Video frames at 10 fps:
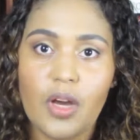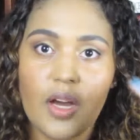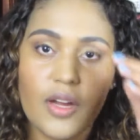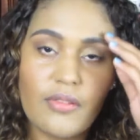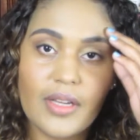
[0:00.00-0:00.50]

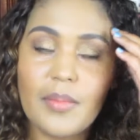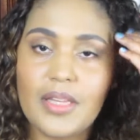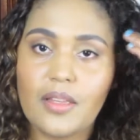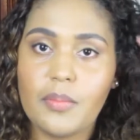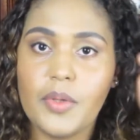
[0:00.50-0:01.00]
are
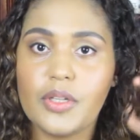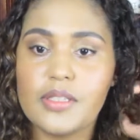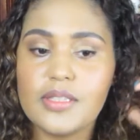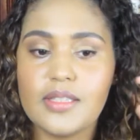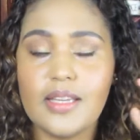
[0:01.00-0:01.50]
recommending
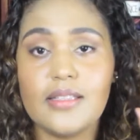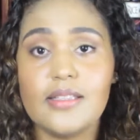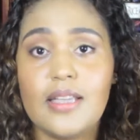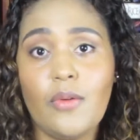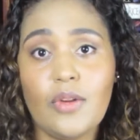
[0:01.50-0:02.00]
books that
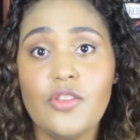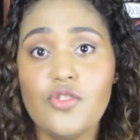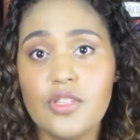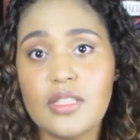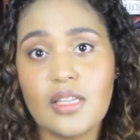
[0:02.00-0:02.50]
sound
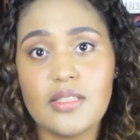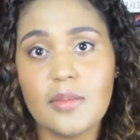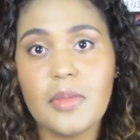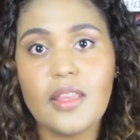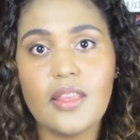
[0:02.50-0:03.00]
interesting to
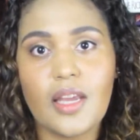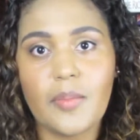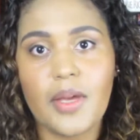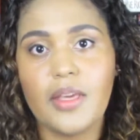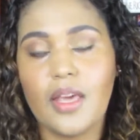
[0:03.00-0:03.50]
me, then I
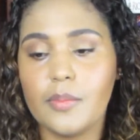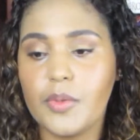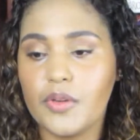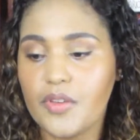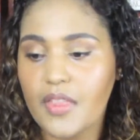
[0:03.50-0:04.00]
might get the
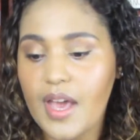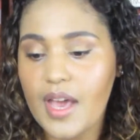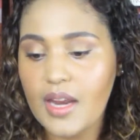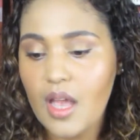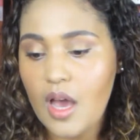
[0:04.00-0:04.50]
book for
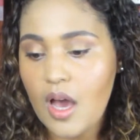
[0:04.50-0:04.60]
that.